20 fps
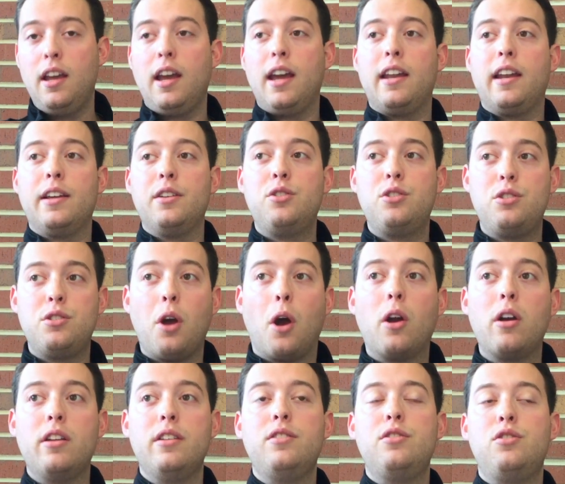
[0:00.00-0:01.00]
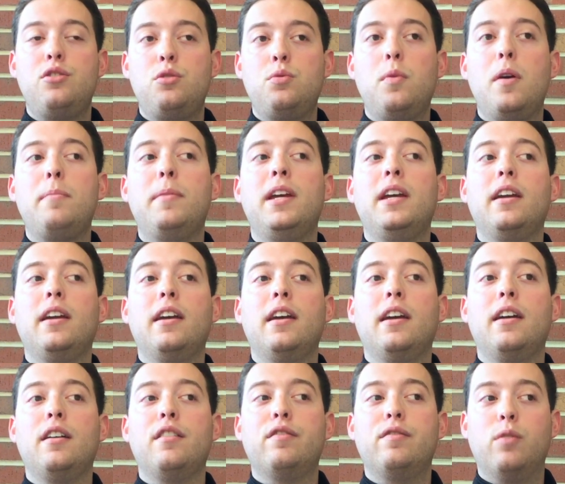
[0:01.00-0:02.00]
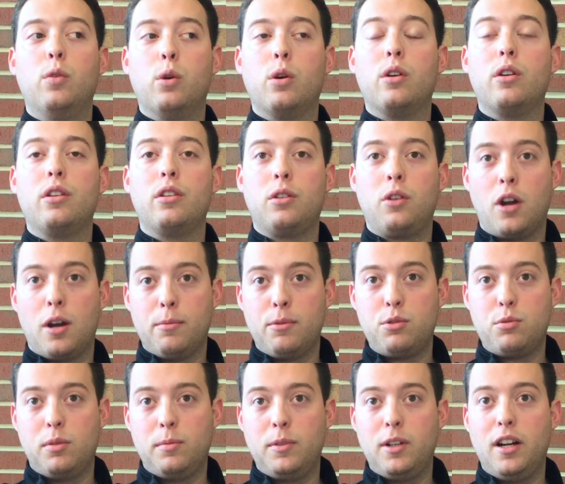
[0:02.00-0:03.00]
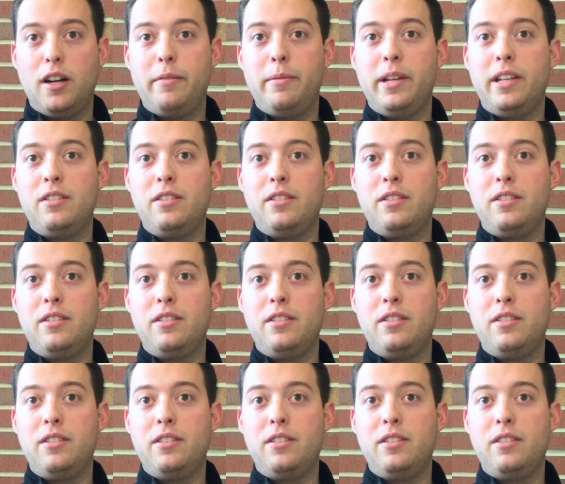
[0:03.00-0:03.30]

and I started swimming for the Carmel Swim Club